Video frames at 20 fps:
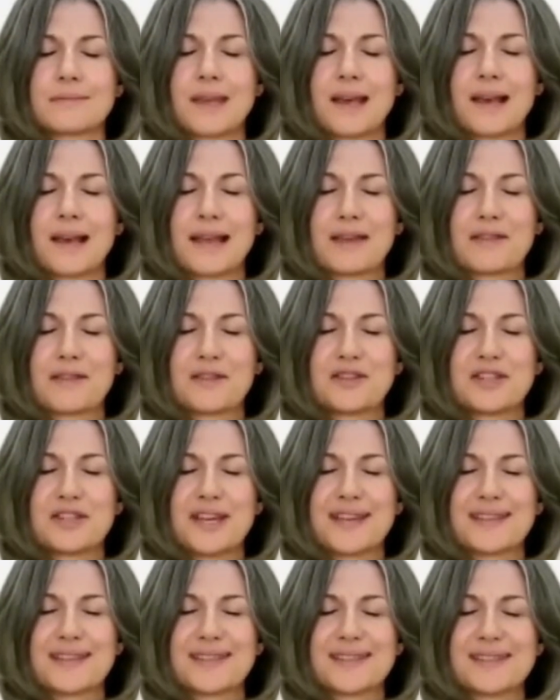Allow the
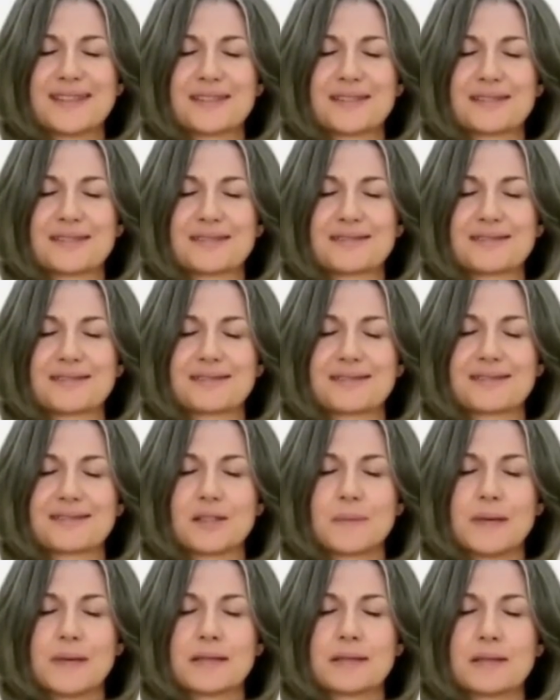chest
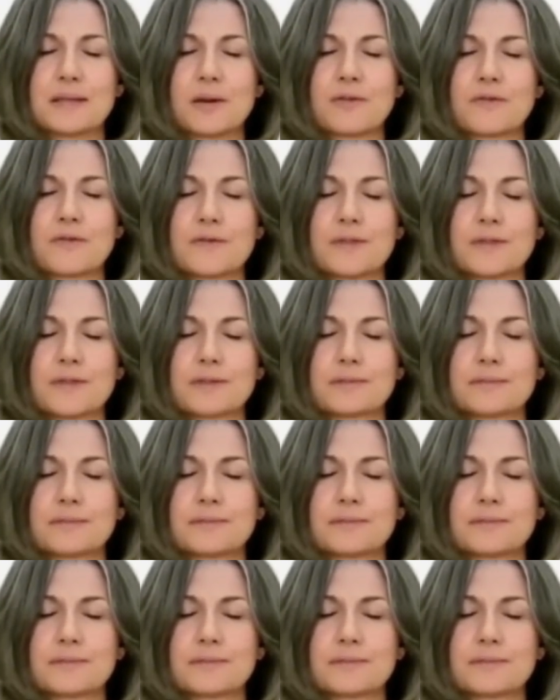to be soft.